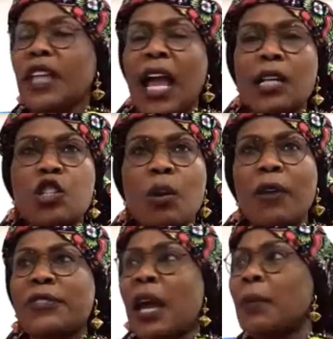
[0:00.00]
And some
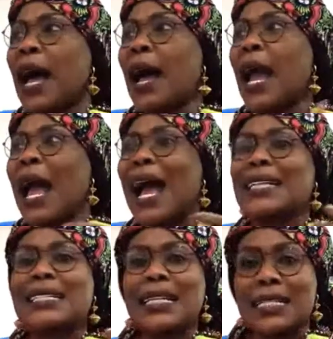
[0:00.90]
of them are
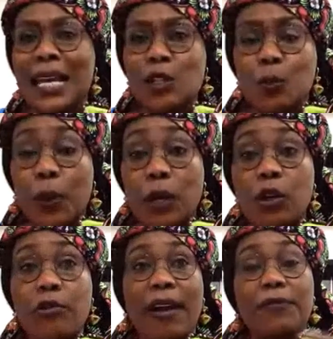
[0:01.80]
addicted to
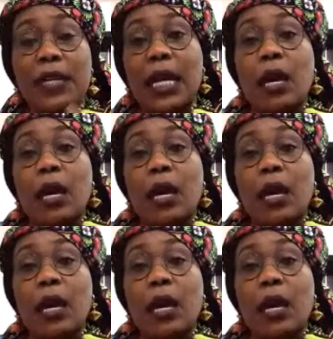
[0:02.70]
pornography.